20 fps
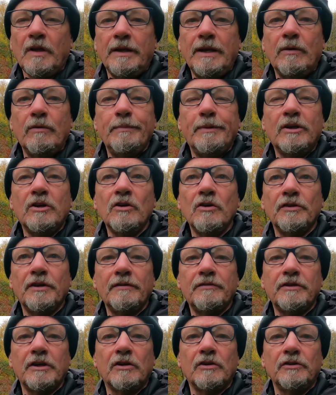Now it would be good
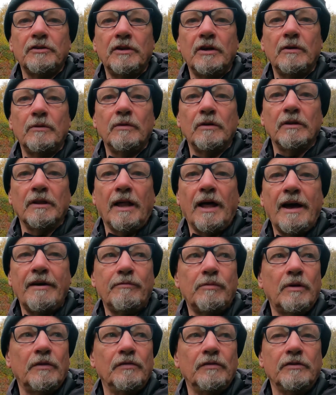if you could do
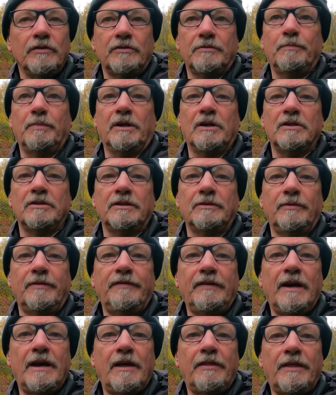live ones, because if you
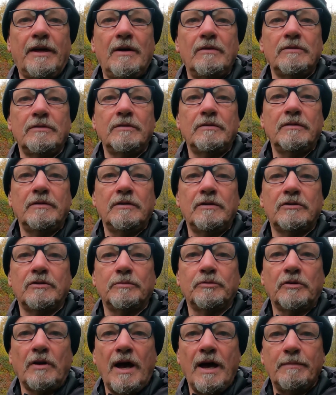get 1,000
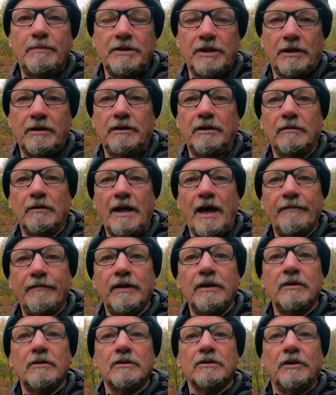subscribers you can do live
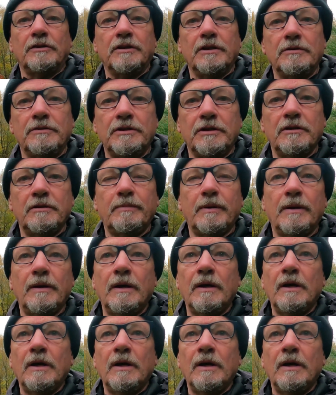videos on YouTube.